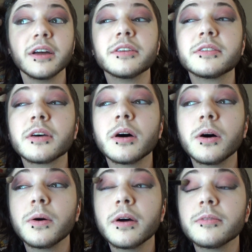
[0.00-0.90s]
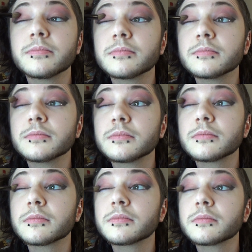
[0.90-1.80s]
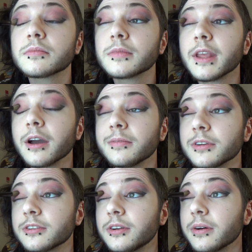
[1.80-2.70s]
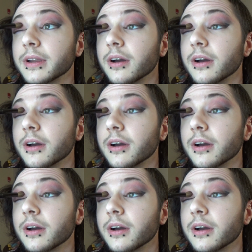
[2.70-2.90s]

So now I'm just going